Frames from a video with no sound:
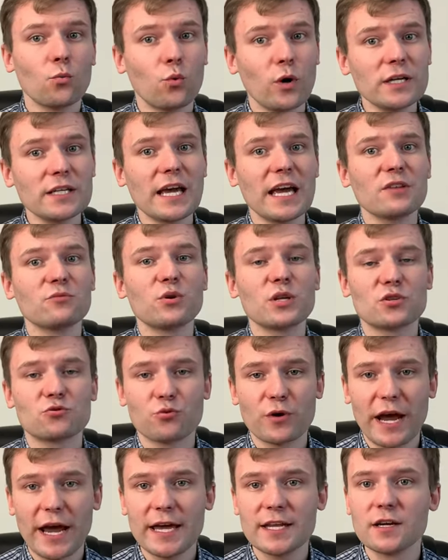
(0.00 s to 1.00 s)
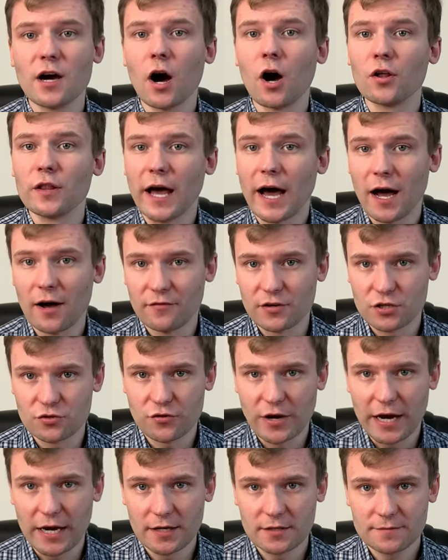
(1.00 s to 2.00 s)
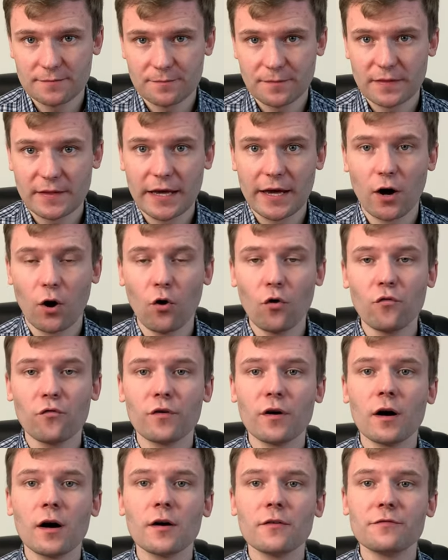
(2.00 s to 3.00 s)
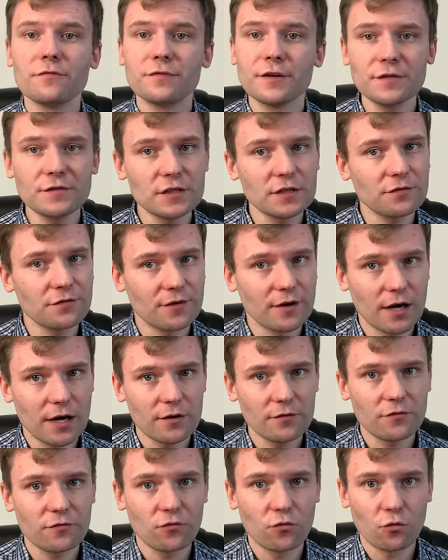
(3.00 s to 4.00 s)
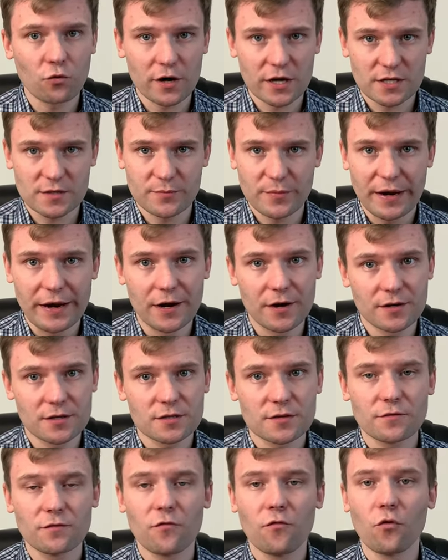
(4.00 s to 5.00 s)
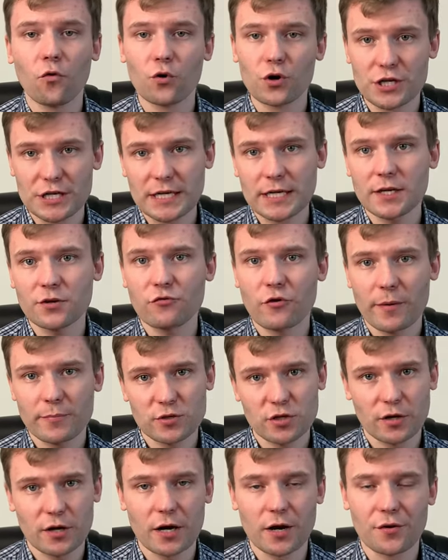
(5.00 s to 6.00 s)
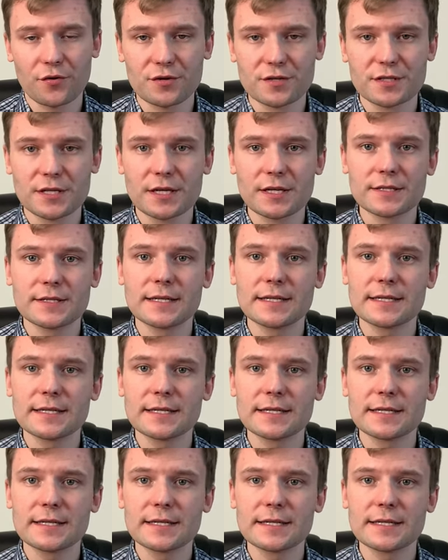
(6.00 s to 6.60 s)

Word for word: what can we trade on AvaTrade? They offer 55 forex pairs, 14 cryptocurrencies,